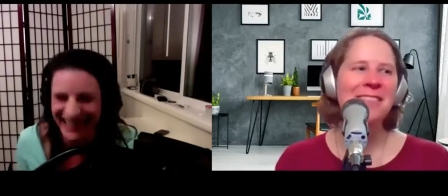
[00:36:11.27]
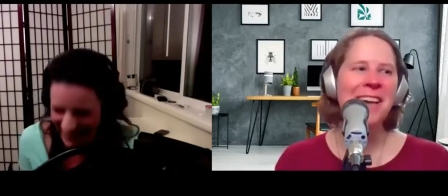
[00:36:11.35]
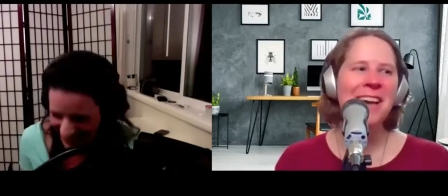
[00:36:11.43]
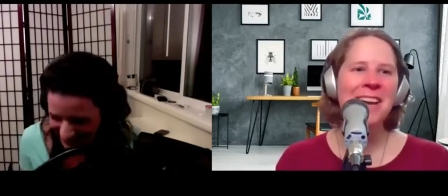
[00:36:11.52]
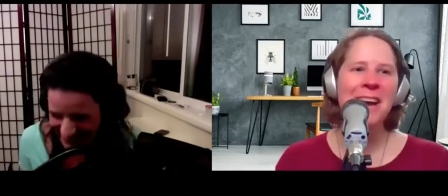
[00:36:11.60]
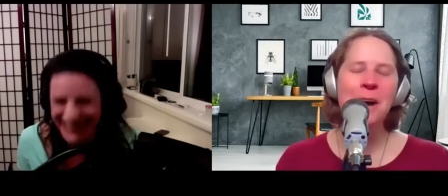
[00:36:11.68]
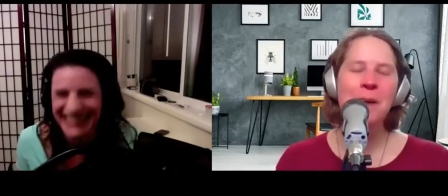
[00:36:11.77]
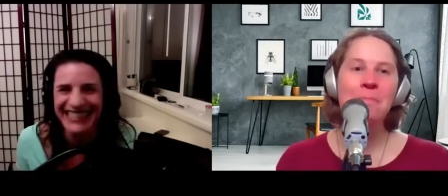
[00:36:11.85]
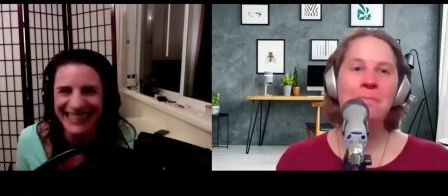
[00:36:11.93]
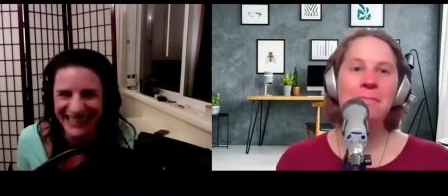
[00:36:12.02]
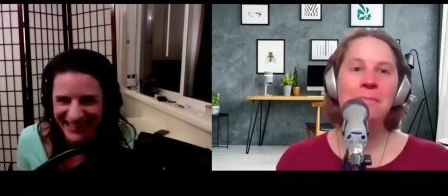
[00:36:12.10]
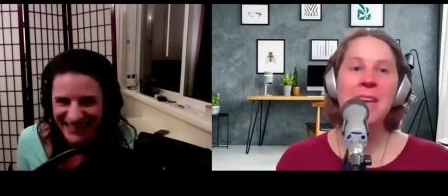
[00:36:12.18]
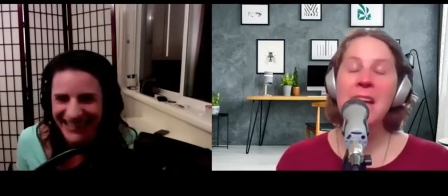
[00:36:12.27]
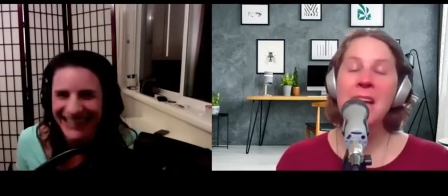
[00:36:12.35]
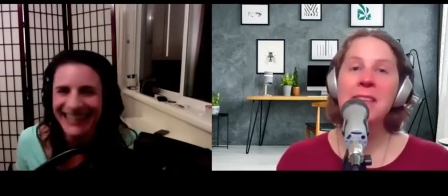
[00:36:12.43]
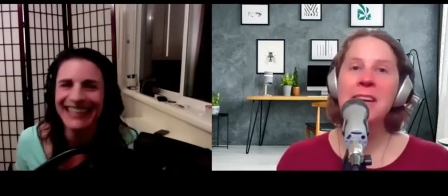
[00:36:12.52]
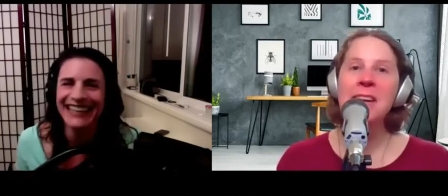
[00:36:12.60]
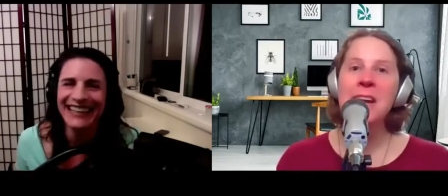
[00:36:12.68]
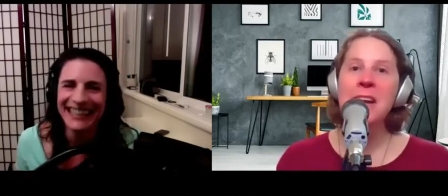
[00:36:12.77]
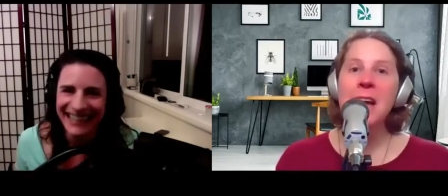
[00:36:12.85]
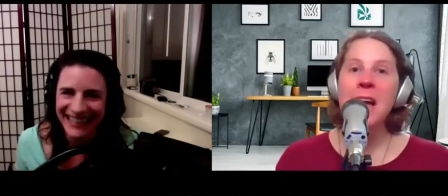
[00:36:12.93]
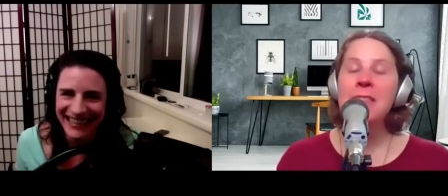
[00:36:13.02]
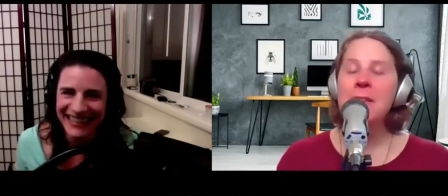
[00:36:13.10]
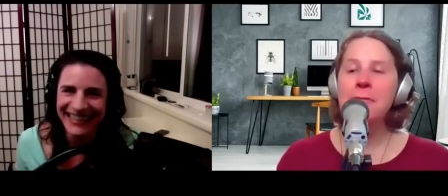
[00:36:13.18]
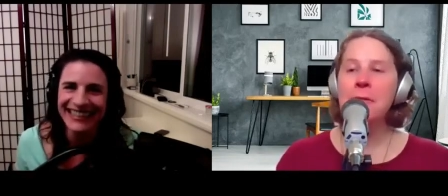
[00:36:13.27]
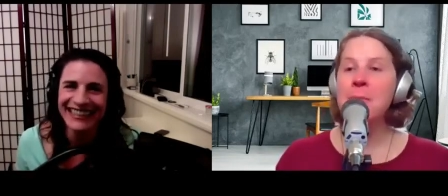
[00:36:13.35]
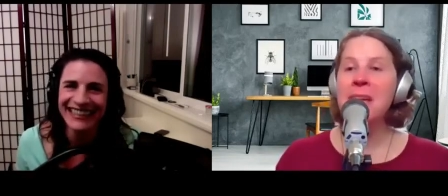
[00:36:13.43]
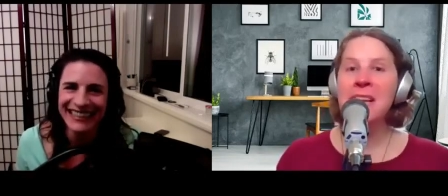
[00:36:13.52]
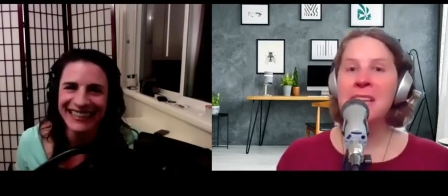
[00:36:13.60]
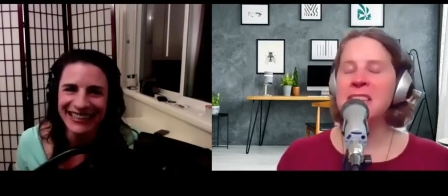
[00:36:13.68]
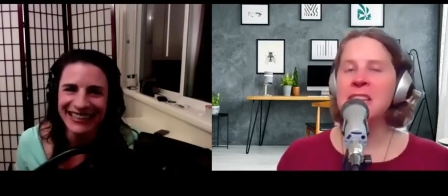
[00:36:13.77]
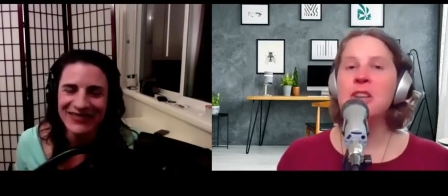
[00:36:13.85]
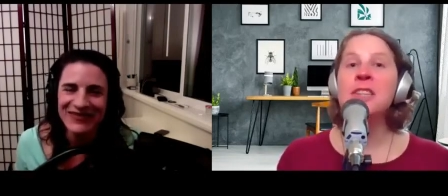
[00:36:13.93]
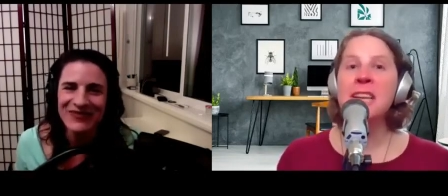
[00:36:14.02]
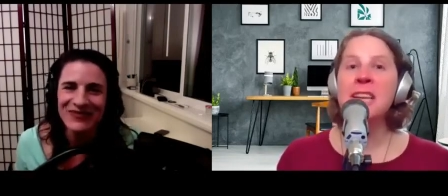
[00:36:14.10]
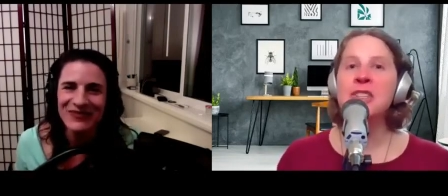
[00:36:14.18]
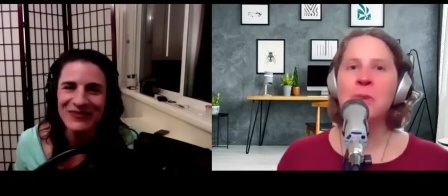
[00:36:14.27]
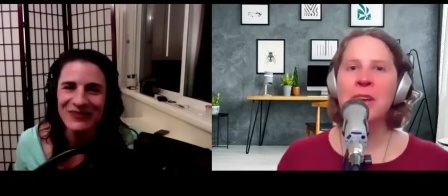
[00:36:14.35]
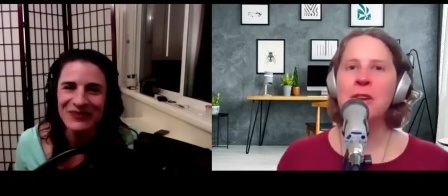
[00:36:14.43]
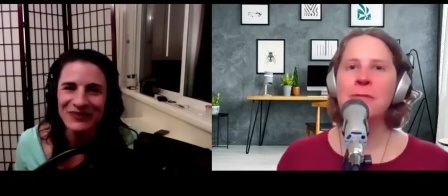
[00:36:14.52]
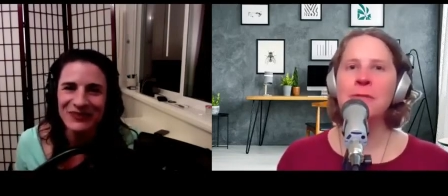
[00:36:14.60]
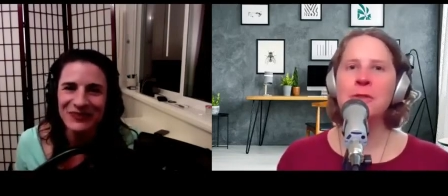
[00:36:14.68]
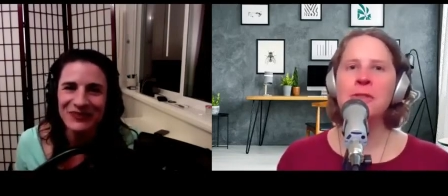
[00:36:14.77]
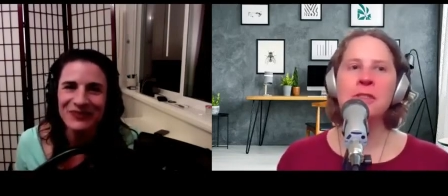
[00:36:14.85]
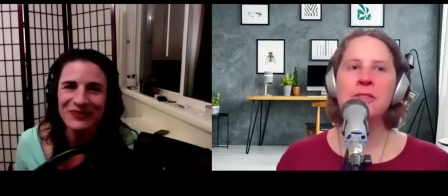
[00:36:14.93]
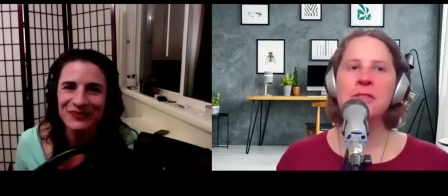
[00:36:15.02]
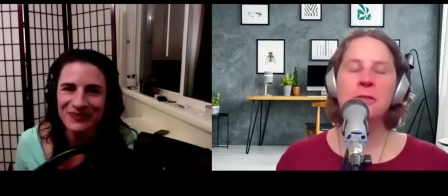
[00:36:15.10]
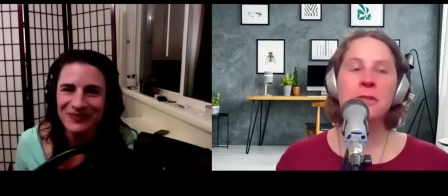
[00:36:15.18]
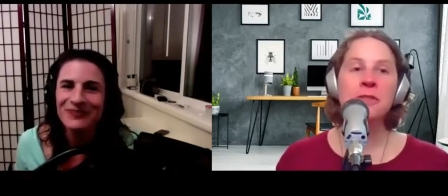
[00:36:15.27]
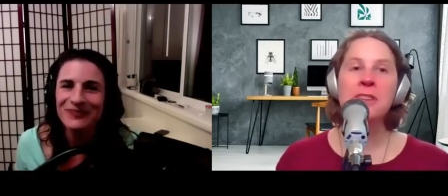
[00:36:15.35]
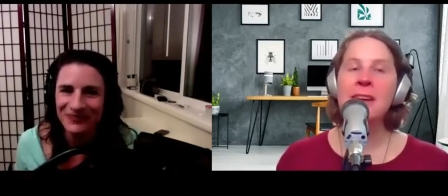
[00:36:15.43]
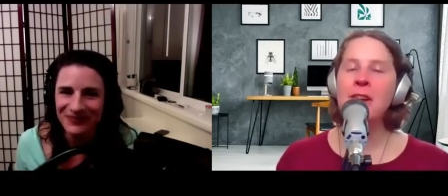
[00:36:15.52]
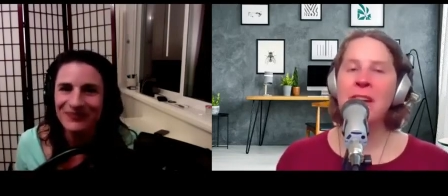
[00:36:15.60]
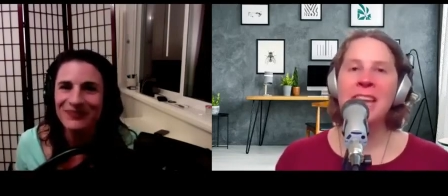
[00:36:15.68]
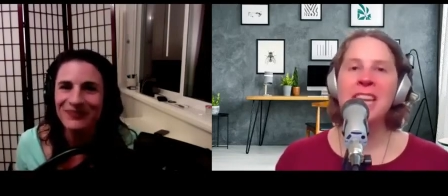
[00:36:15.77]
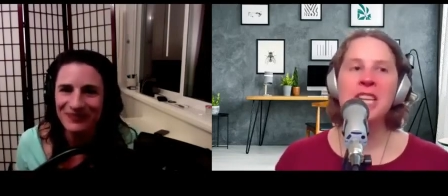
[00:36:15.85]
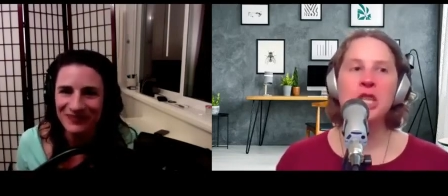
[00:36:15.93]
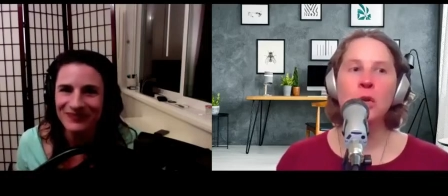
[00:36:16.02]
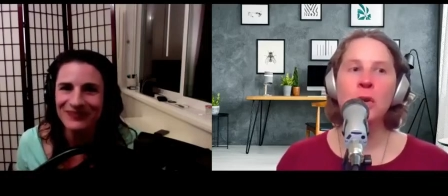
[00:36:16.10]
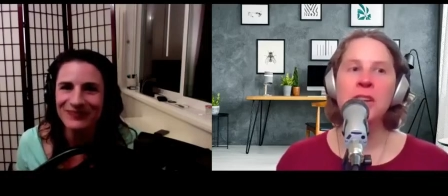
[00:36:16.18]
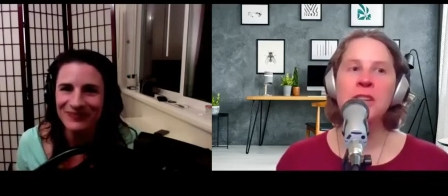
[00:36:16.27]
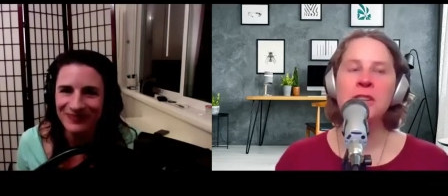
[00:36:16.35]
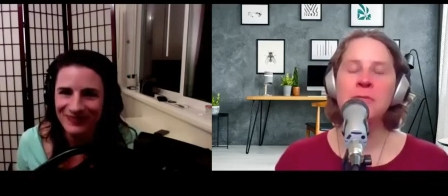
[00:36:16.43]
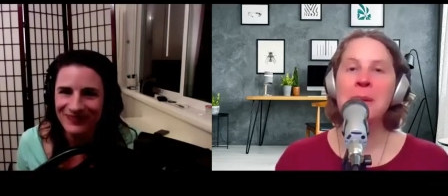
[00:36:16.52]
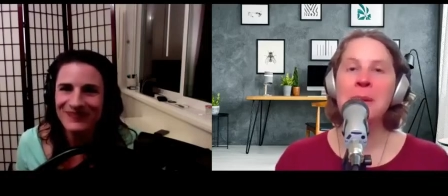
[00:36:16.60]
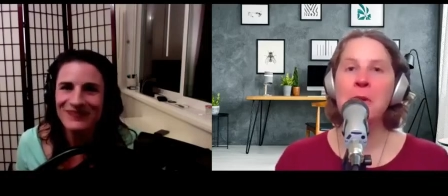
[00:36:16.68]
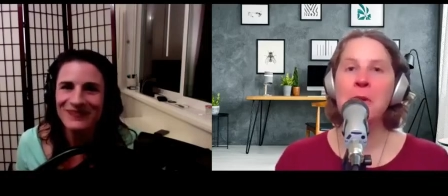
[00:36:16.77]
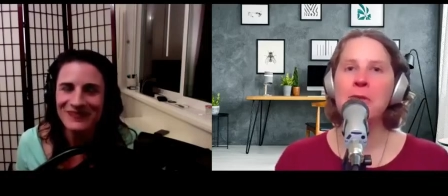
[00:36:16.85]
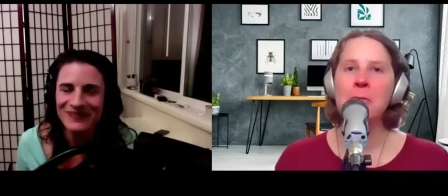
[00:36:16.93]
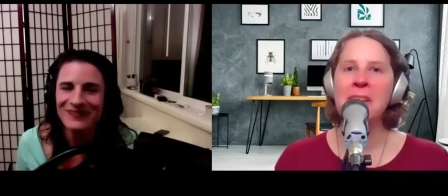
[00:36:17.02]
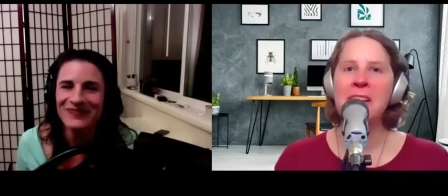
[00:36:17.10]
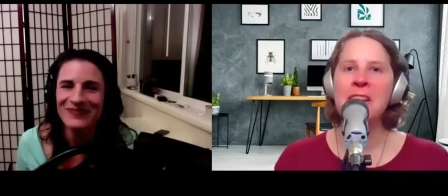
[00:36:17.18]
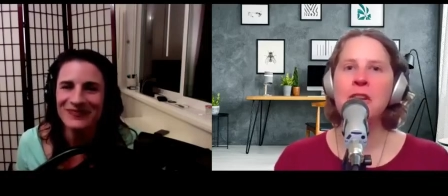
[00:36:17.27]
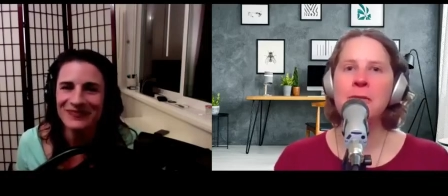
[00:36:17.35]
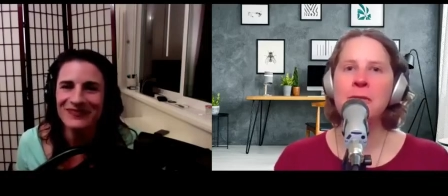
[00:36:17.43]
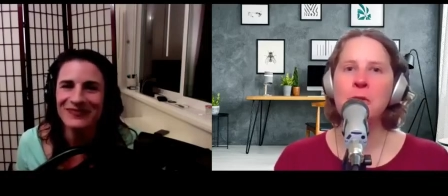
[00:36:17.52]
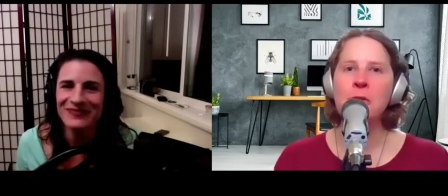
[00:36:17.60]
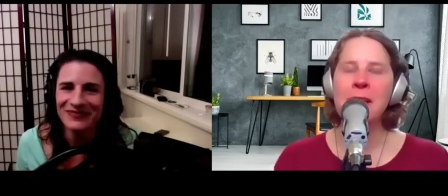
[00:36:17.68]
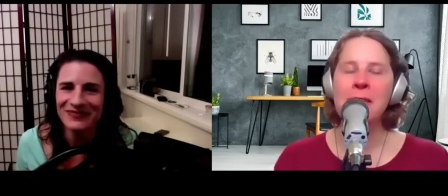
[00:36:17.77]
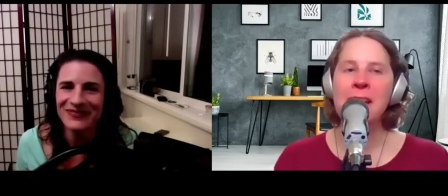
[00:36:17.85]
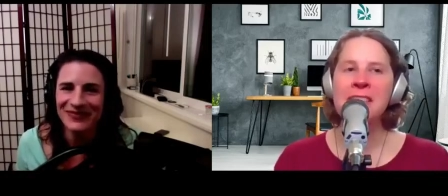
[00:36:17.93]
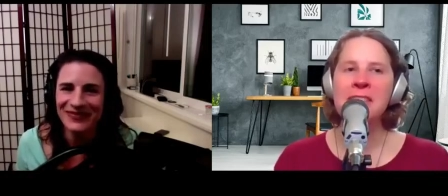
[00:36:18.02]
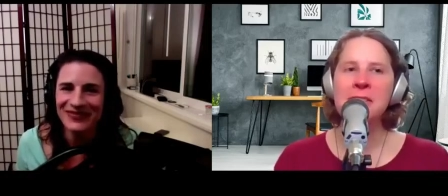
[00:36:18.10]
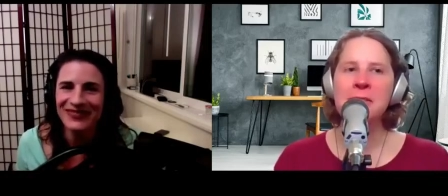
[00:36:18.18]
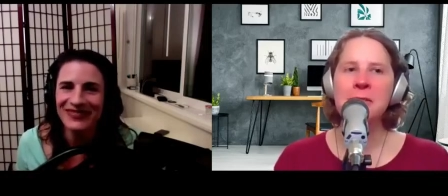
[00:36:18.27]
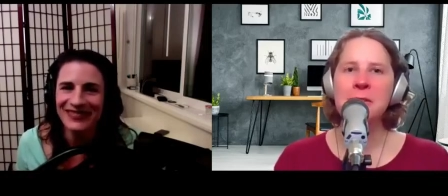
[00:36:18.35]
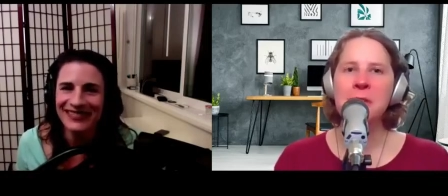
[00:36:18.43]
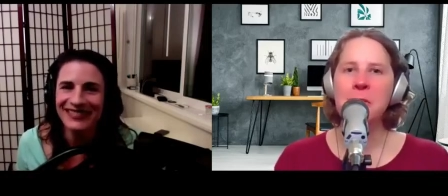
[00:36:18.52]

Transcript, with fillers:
Speaker 1: And then yeah and then and then for me it's like because i do interviews there's there's never any shortage of people for me to interview like that's